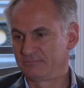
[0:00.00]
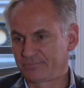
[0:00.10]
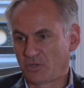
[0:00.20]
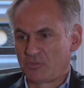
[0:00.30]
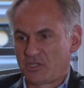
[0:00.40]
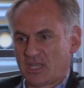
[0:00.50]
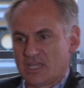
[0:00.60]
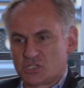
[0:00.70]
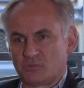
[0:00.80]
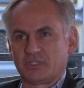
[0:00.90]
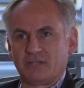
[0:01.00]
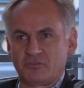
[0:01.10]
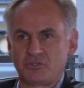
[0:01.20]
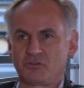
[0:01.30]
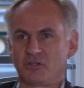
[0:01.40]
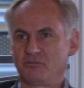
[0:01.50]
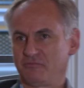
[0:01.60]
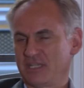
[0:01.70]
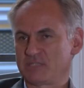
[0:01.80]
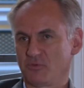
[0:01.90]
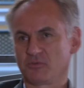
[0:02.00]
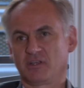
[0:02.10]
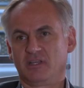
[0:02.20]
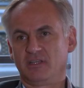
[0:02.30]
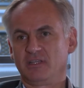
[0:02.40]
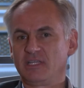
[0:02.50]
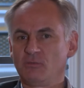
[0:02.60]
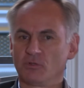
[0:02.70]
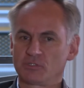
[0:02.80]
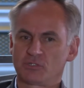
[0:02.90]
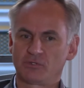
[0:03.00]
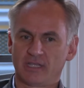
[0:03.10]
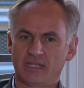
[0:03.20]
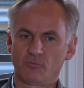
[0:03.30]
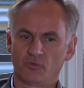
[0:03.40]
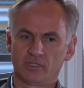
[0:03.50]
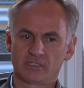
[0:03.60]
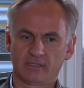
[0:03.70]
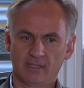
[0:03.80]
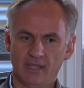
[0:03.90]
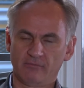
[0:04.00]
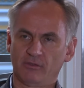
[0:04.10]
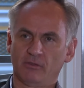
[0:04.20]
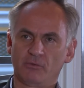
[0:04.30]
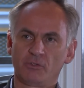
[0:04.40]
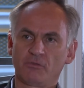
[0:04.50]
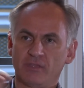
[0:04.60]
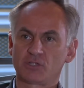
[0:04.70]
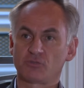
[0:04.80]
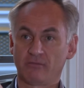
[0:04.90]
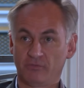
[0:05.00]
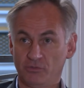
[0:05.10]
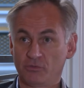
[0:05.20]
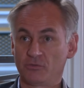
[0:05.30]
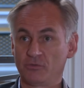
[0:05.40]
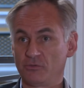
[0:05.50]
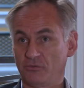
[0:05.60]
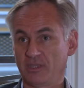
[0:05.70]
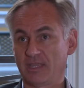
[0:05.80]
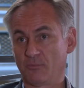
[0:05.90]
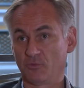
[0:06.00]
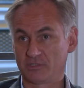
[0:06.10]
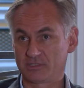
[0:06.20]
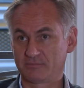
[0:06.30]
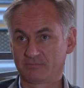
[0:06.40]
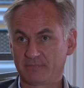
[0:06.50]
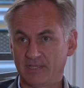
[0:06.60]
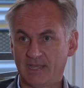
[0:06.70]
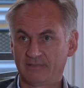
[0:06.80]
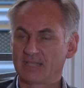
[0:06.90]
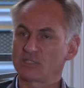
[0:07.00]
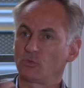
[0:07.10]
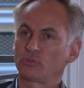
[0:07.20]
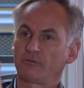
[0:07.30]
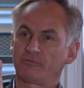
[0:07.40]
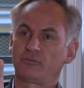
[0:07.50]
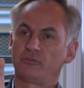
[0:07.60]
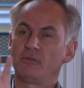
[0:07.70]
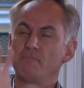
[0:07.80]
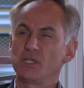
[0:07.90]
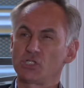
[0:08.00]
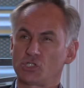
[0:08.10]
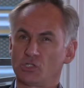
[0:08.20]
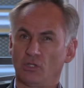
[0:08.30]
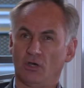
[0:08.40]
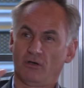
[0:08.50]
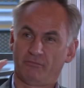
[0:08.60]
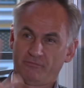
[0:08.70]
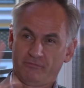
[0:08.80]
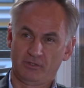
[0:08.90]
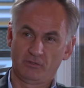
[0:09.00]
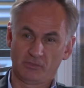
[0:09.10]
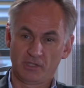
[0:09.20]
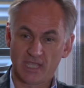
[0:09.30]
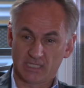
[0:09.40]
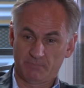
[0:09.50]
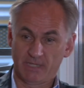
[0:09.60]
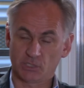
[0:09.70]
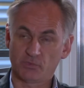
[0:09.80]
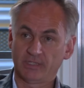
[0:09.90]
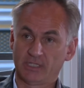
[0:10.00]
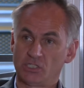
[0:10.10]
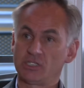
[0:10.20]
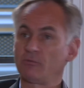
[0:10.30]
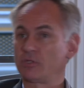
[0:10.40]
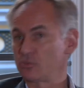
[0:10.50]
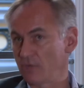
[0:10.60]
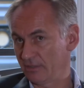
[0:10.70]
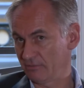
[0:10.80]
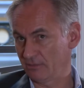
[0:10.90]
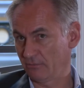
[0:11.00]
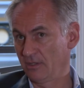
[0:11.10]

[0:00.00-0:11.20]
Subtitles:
communication or whatever, you go Facebook. He wants to get Emirates at the level you think travel, you think Emirates. And that's sort of the mission of, you know, the next big strategy that we're driving